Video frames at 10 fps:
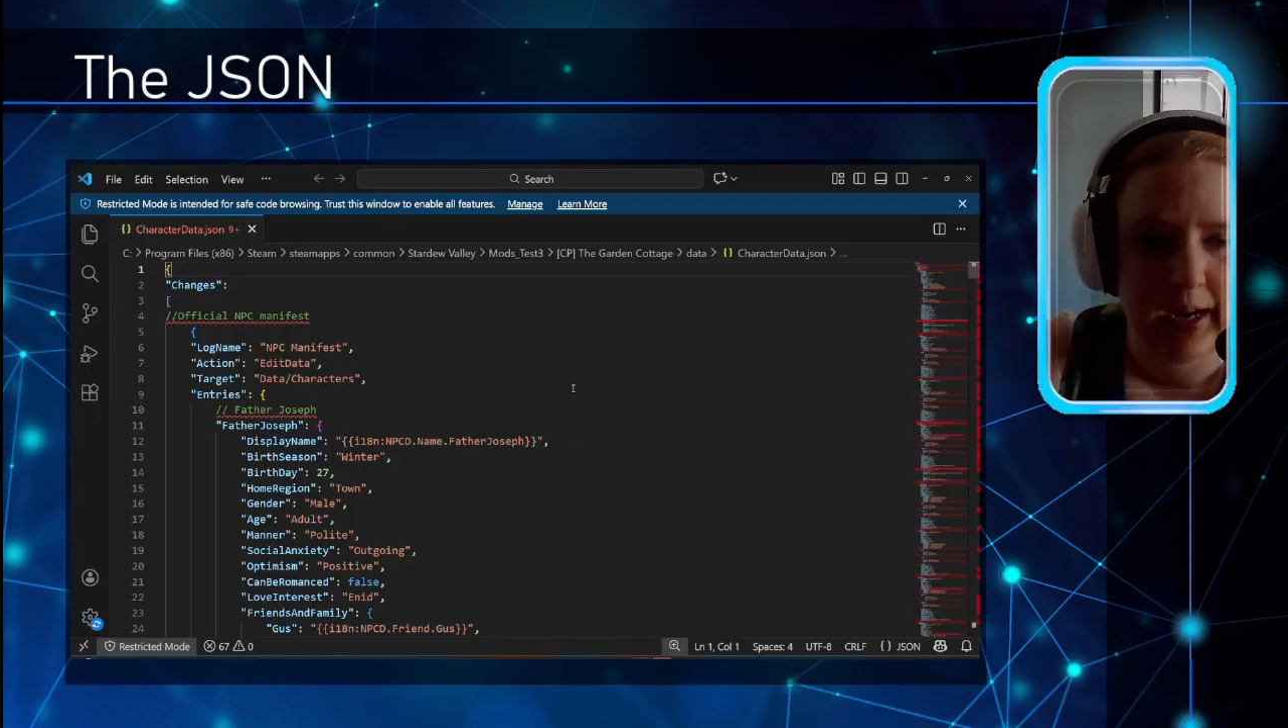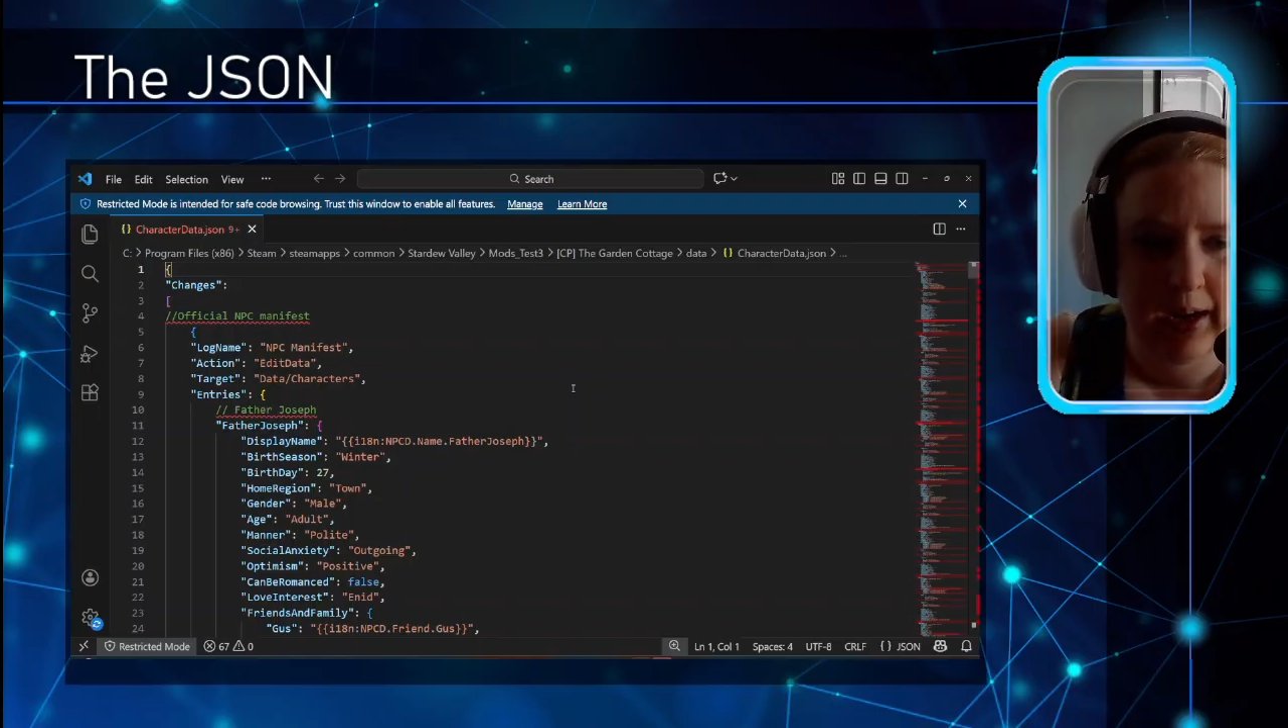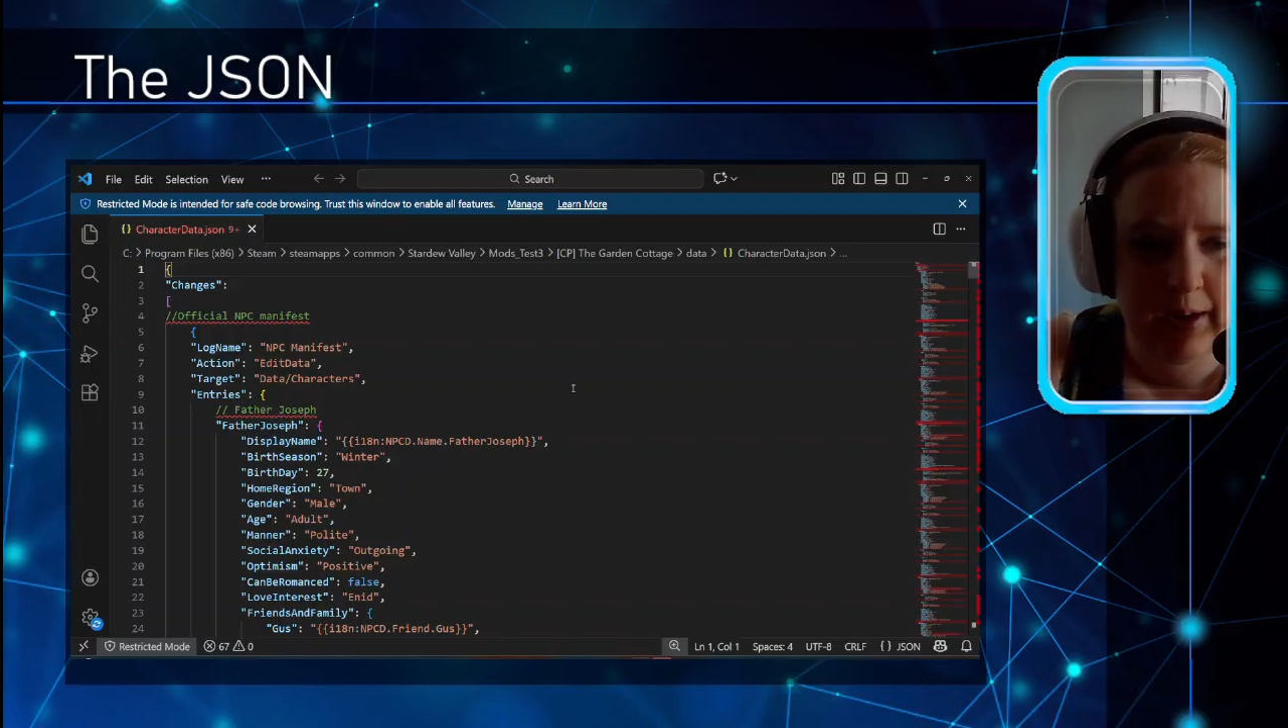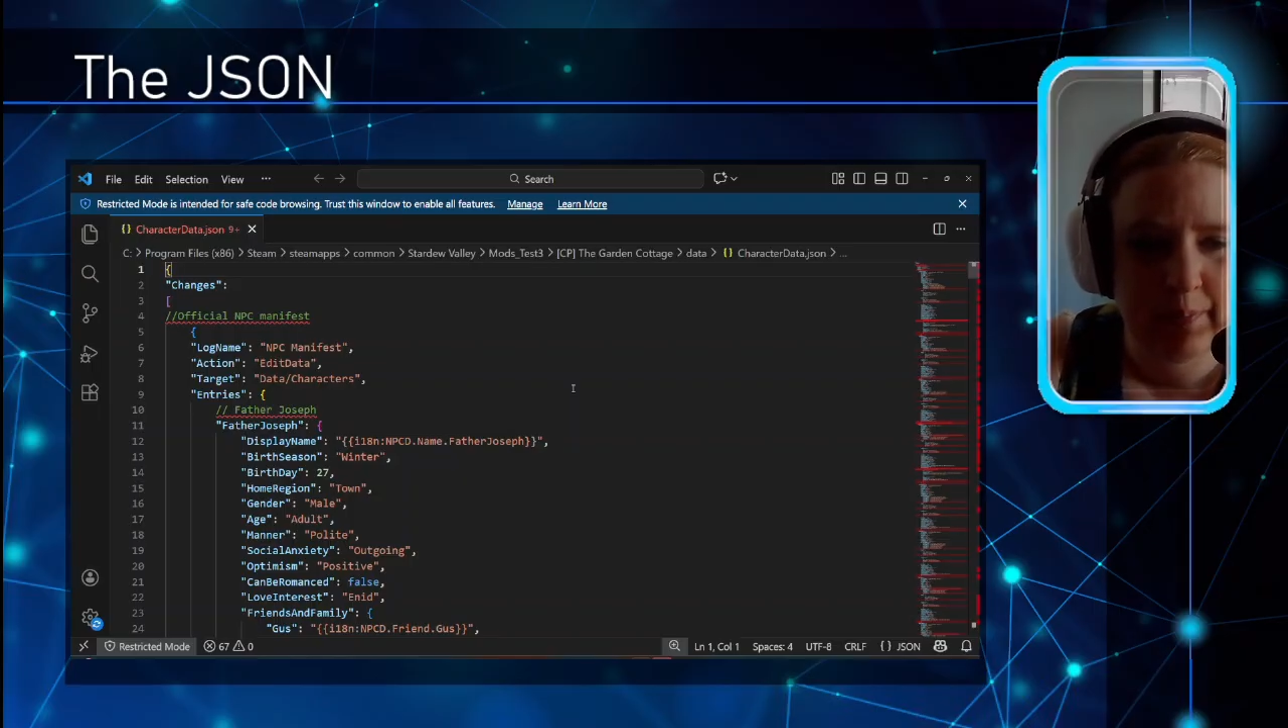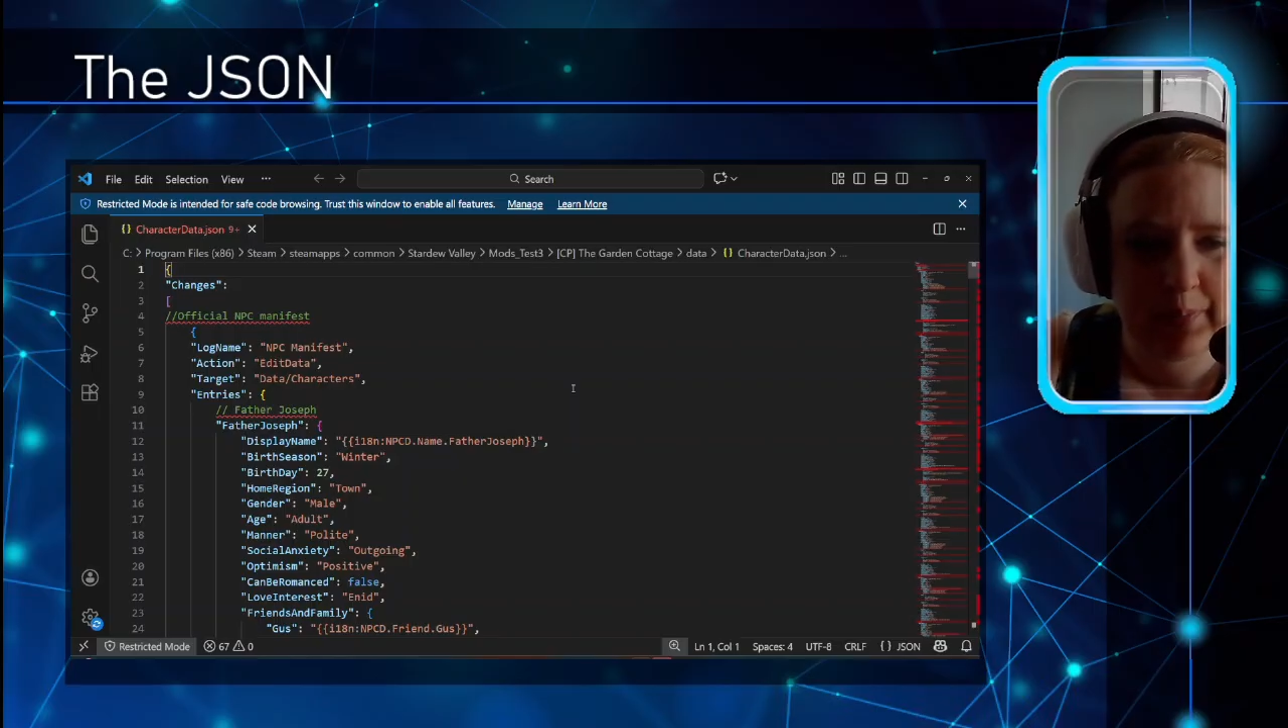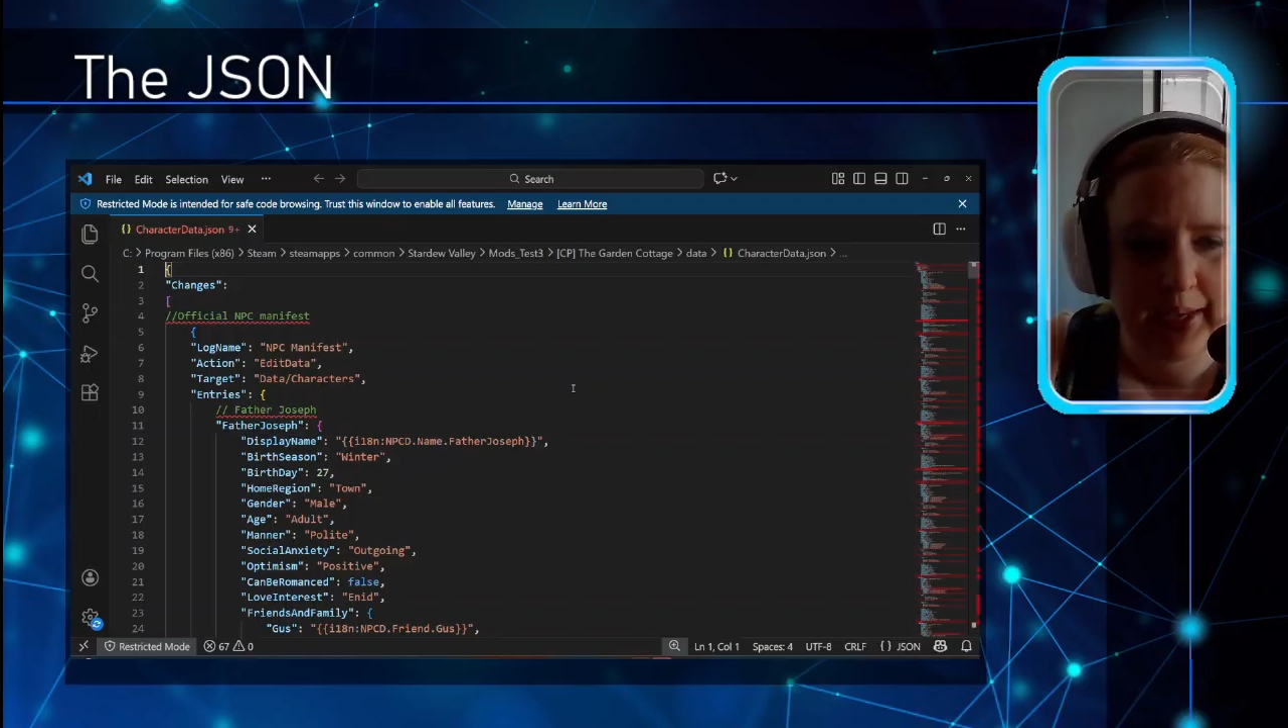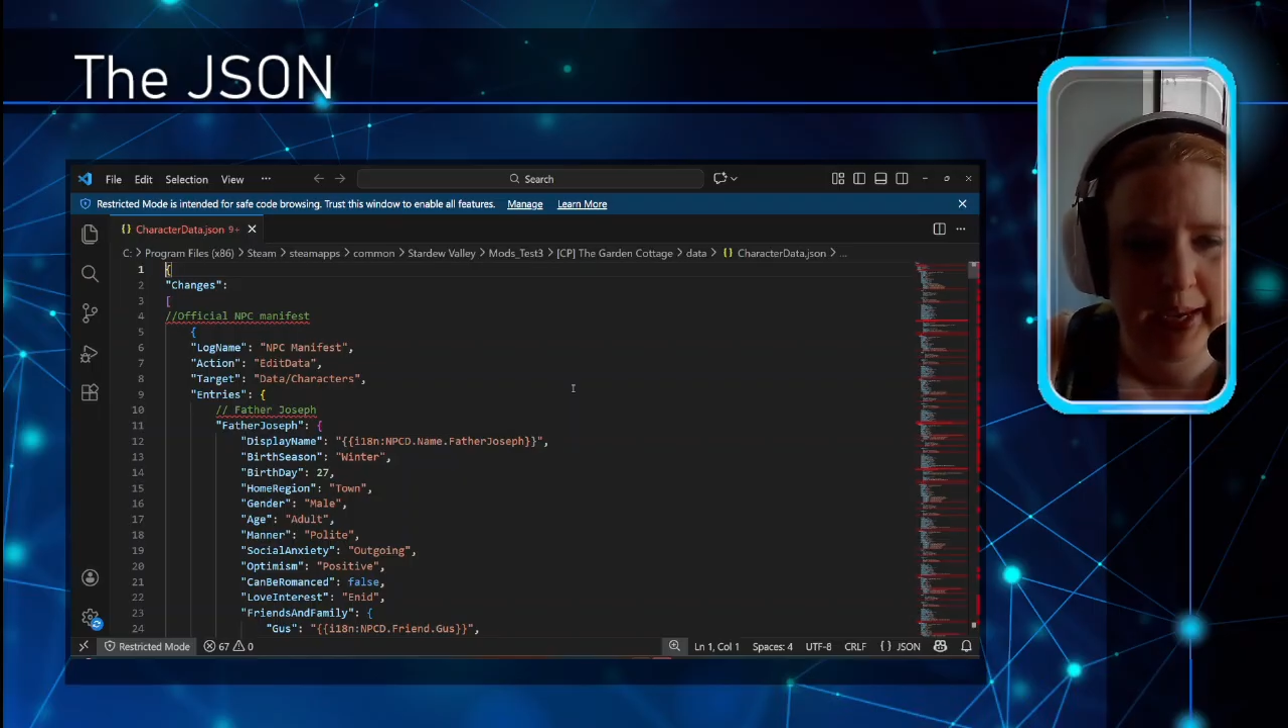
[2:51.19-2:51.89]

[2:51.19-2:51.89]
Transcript: And